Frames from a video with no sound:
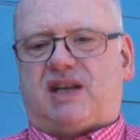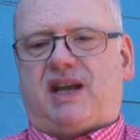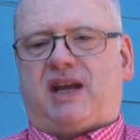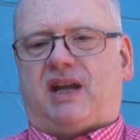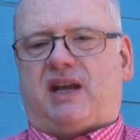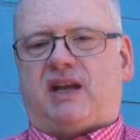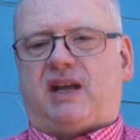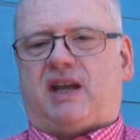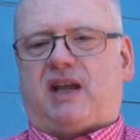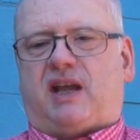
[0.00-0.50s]

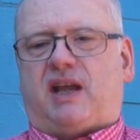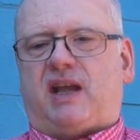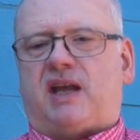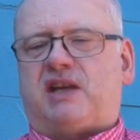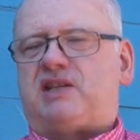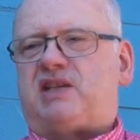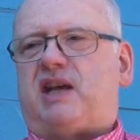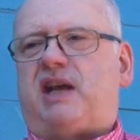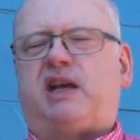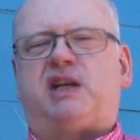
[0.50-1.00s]
And
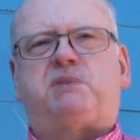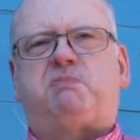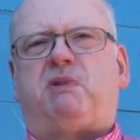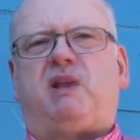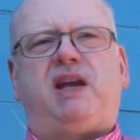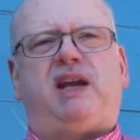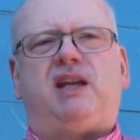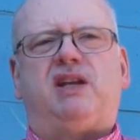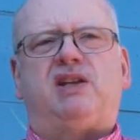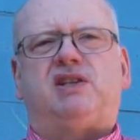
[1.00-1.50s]
as I
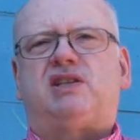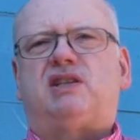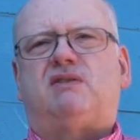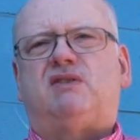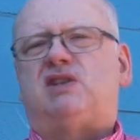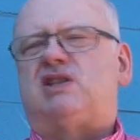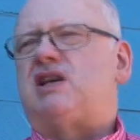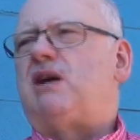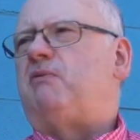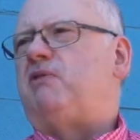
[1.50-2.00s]
explained to
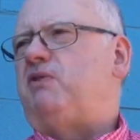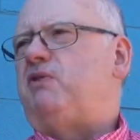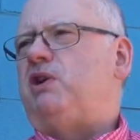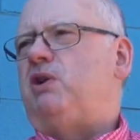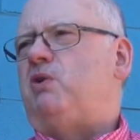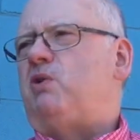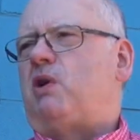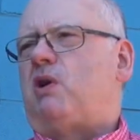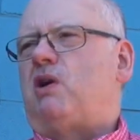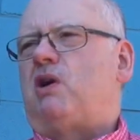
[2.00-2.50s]
some of
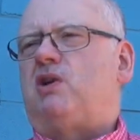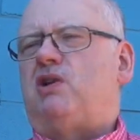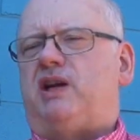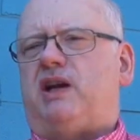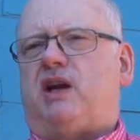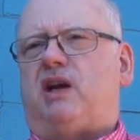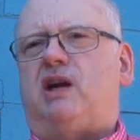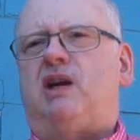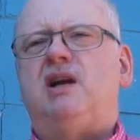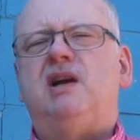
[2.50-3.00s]
you
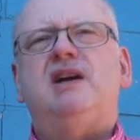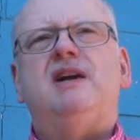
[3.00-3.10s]
earlier,